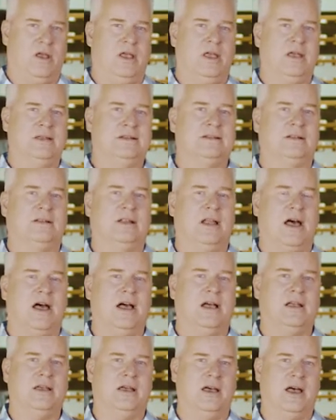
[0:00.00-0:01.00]
is
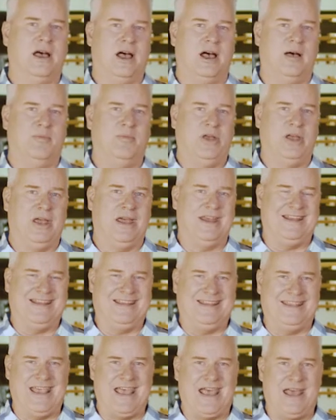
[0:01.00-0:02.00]
lock up
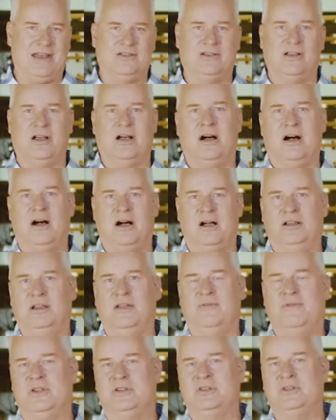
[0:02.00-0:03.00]
and get all
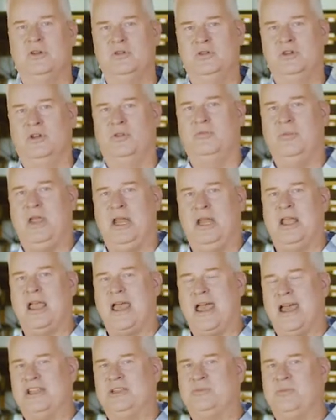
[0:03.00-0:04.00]
of the social media
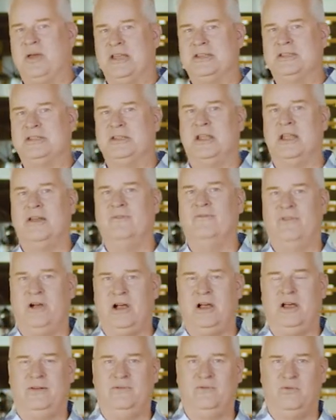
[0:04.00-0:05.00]
aspects
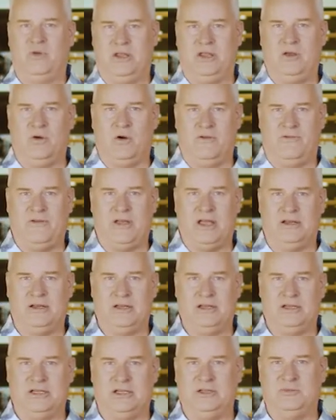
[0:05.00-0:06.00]
involved with your
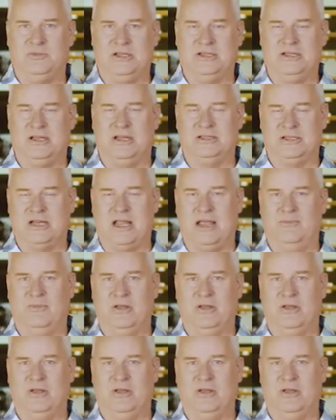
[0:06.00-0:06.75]
fictitious business name.